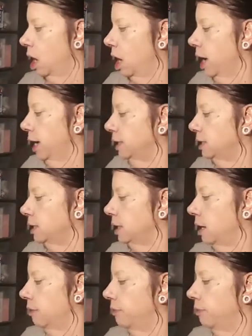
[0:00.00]
eye
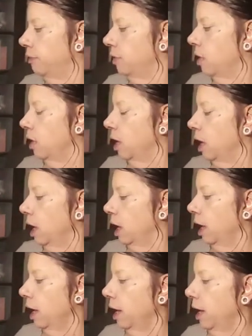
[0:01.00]
stuff,
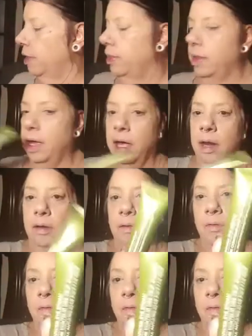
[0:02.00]
and then